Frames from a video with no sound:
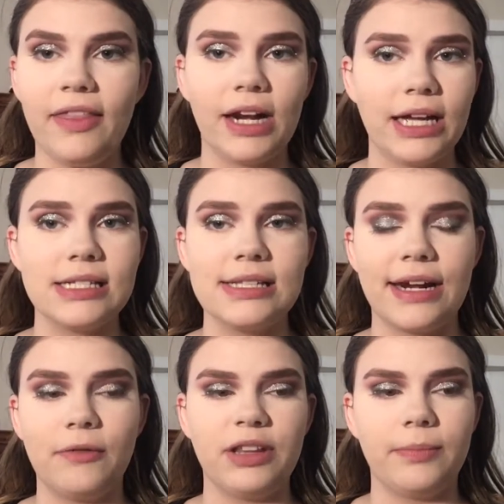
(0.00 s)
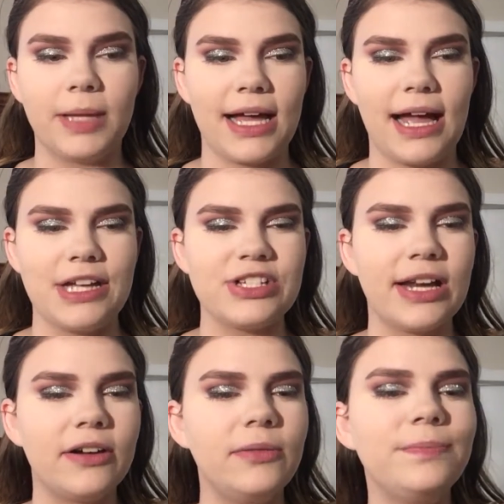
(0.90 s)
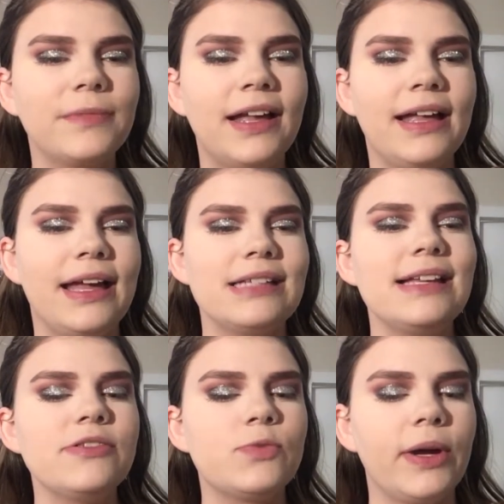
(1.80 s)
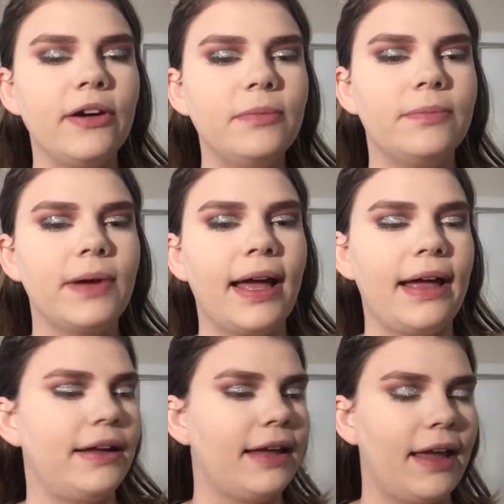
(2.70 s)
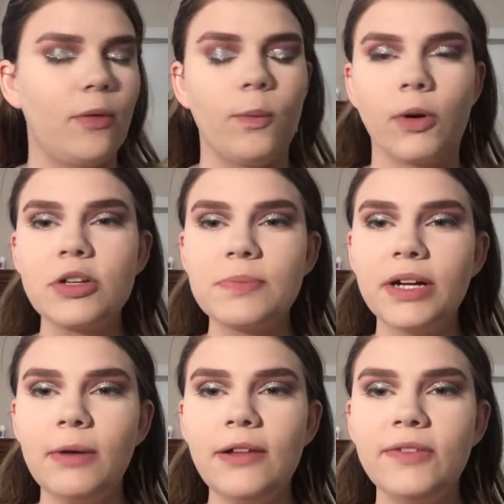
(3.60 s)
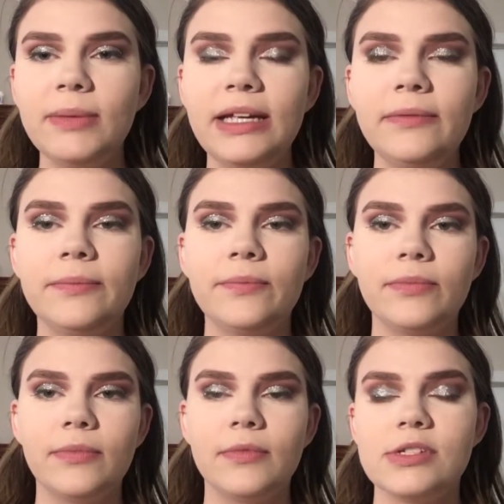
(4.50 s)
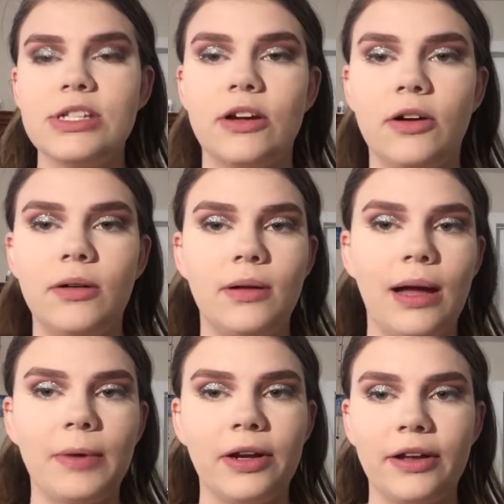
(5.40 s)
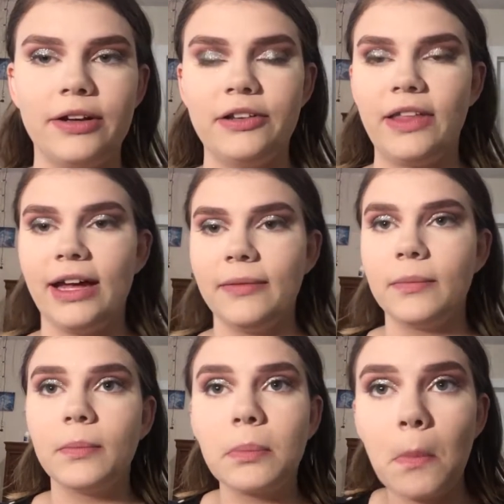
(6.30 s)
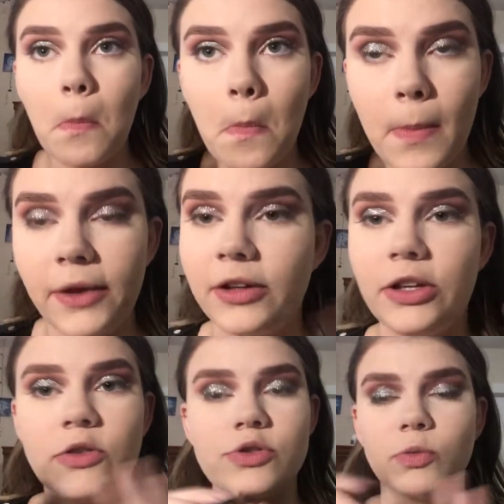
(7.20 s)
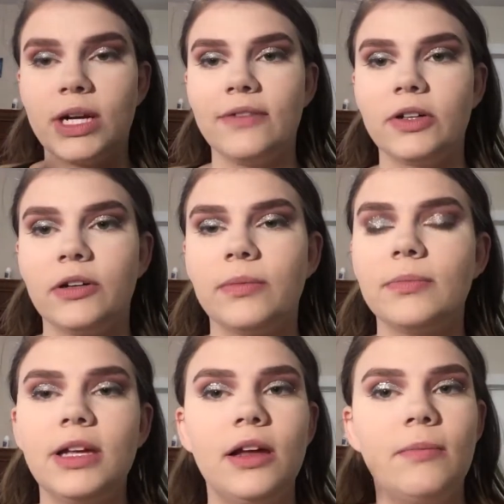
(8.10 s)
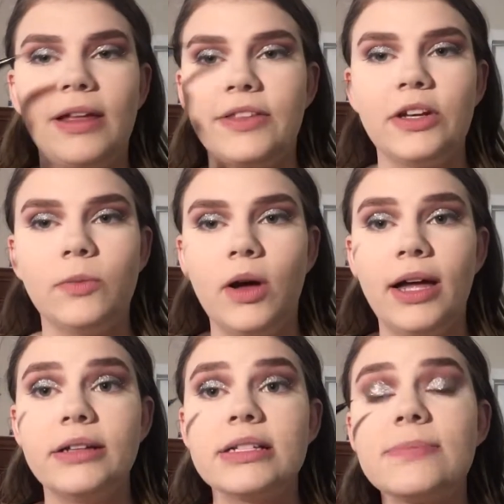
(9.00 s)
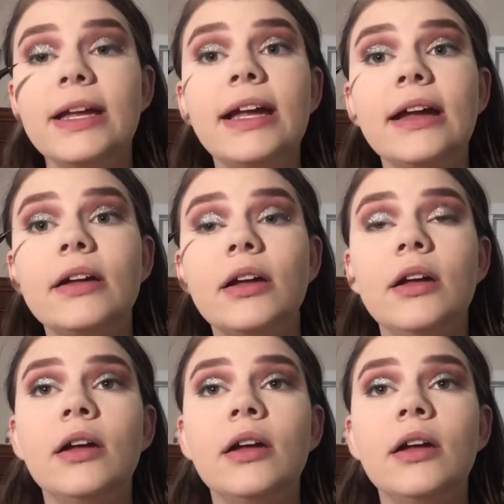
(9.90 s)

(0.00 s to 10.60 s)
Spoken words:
and then I set it with black eyeshadow. It sounds weird, but it works pretty well for me. So I'm gonna do that. You can use whatever method you want, just make,